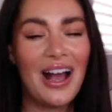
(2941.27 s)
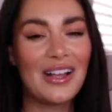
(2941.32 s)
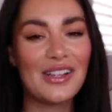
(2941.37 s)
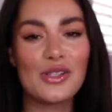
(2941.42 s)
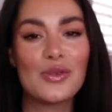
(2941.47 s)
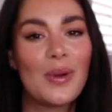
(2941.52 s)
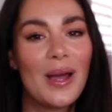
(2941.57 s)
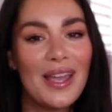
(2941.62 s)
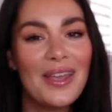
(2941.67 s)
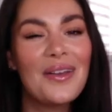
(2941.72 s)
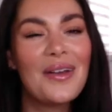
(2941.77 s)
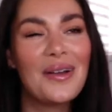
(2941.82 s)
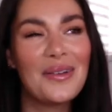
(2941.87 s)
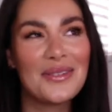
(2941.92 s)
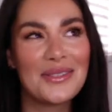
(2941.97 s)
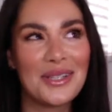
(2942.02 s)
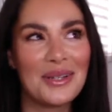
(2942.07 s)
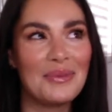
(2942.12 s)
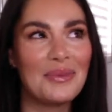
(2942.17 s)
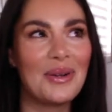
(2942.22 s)
I swear you go
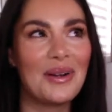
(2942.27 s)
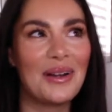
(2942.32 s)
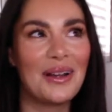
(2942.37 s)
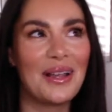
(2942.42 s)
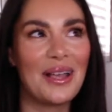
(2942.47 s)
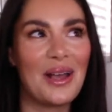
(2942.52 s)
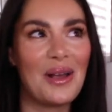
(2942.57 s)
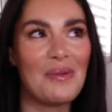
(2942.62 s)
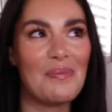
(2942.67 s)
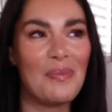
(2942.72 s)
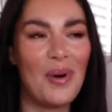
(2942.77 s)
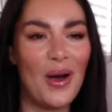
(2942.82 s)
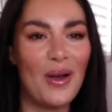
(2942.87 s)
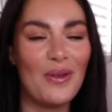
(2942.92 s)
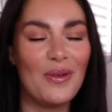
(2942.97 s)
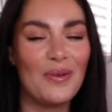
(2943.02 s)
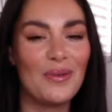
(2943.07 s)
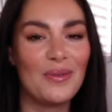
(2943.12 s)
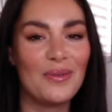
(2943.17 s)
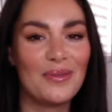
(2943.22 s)
somewhere and get a
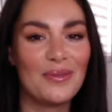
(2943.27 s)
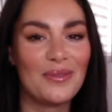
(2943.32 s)
boat.